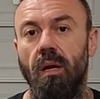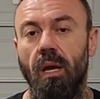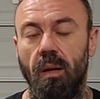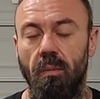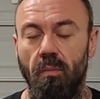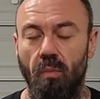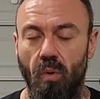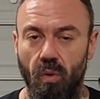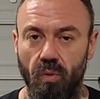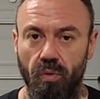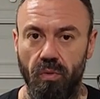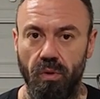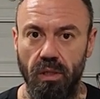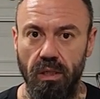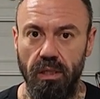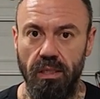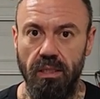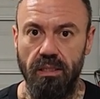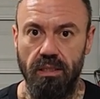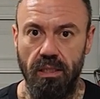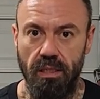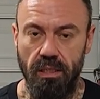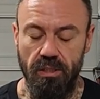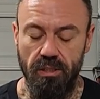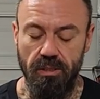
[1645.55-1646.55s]
a mold
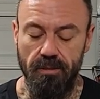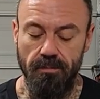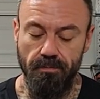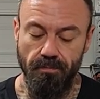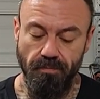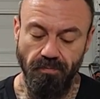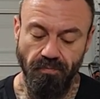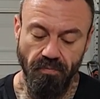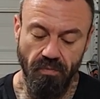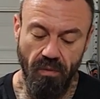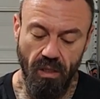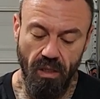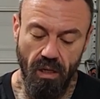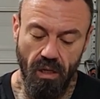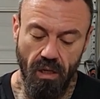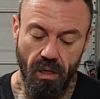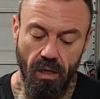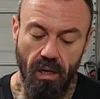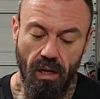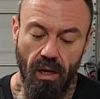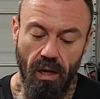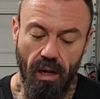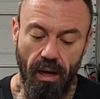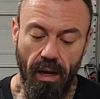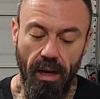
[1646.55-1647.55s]
release agent,
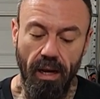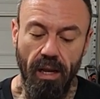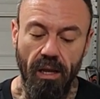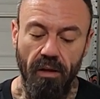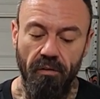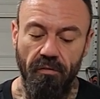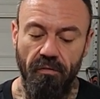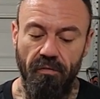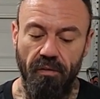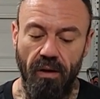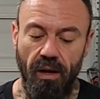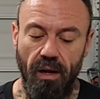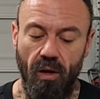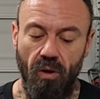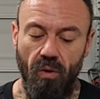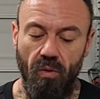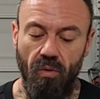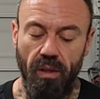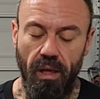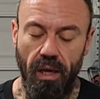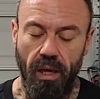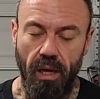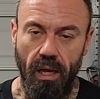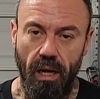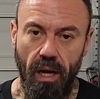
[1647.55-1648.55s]
I have
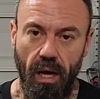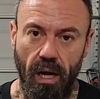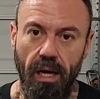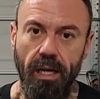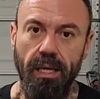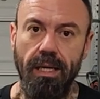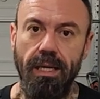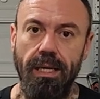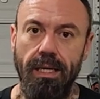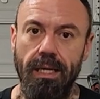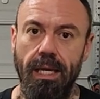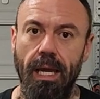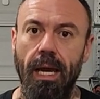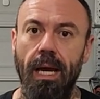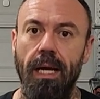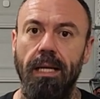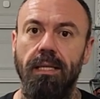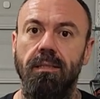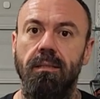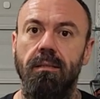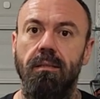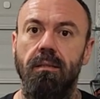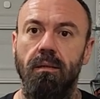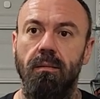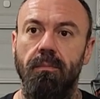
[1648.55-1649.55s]
found that I
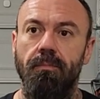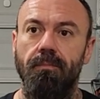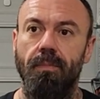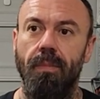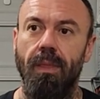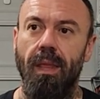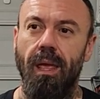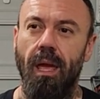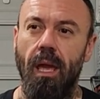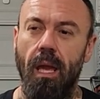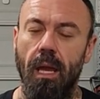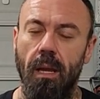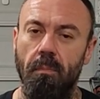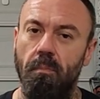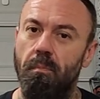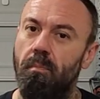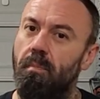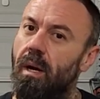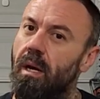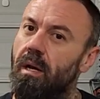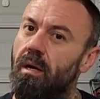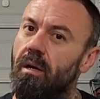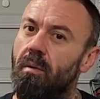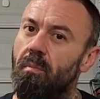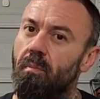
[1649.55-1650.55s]
get a
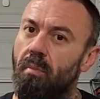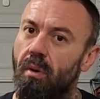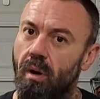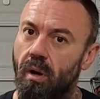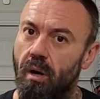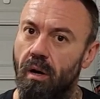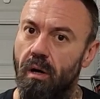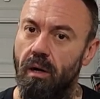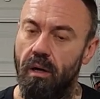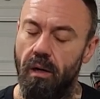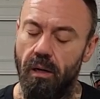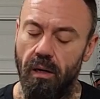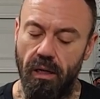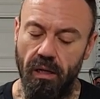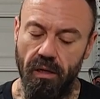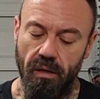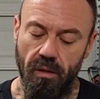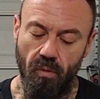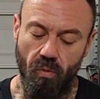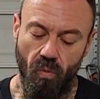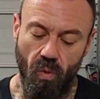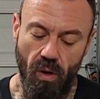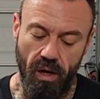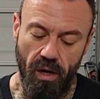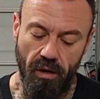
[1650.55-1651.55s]
better part in
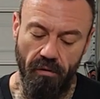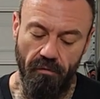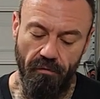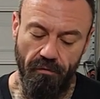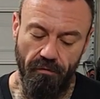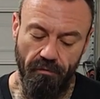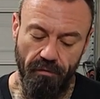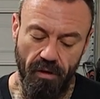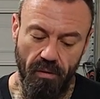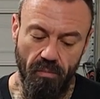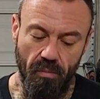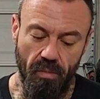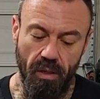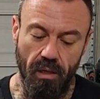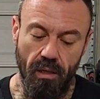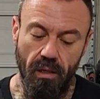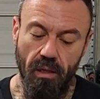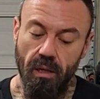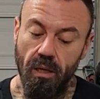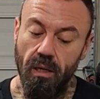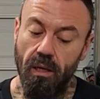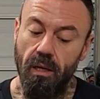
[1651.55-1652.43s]
the way of fitment.